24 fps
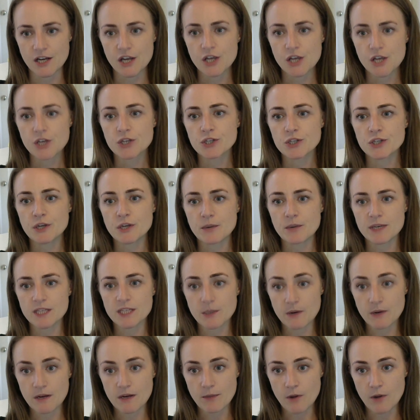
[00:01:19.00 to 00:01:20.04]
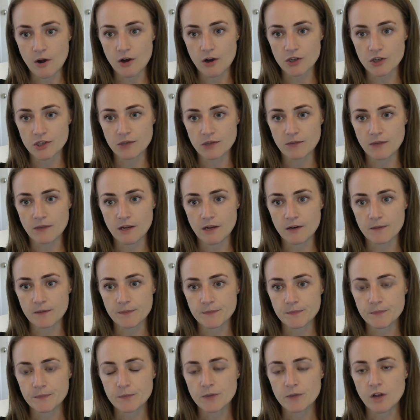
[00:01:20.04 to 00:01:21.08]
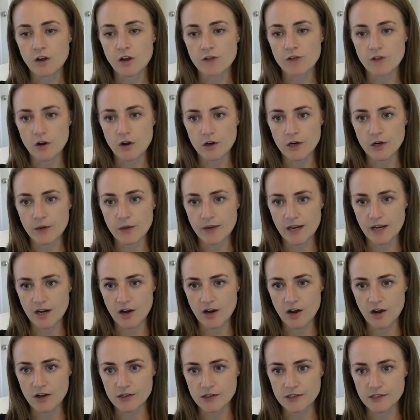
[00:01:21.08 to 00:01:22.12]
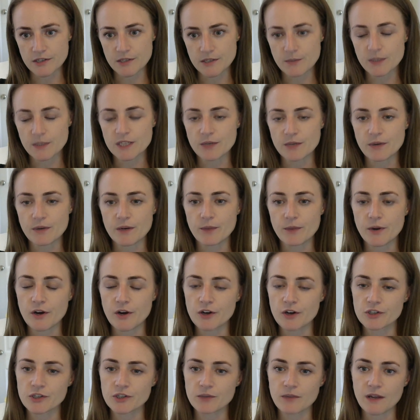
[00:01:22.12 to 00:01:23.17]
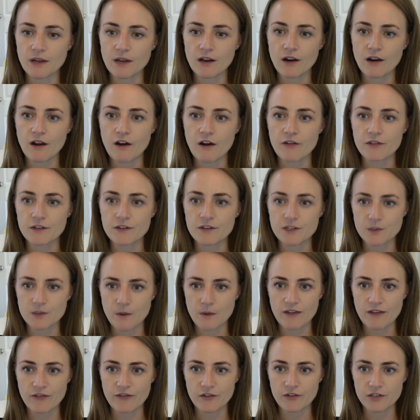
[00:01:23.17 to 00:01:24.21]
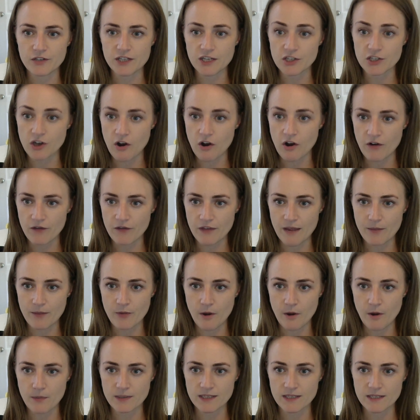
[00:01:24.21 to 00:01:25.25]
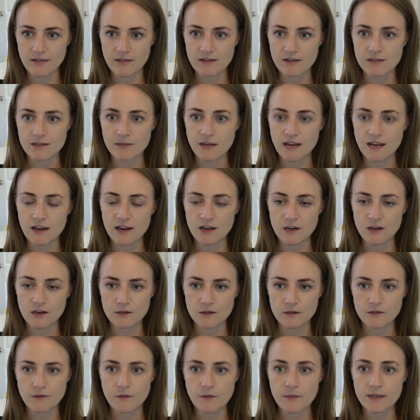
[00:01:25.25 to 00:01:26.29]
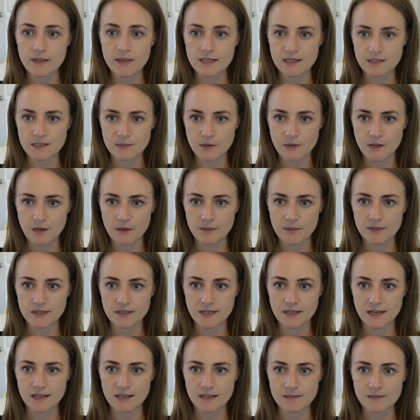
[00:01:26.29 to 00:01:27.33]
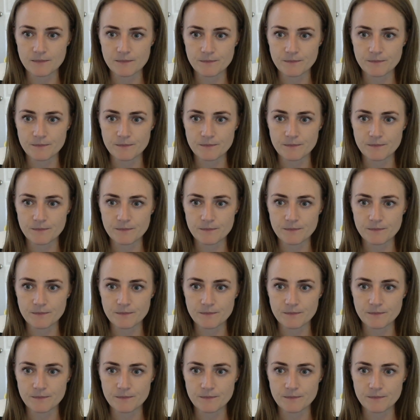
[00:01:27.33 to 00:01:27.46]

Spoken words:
So we do an apportionment of ongoing costs. We do an apportionment of the square footage of their property that's being used for business purposes.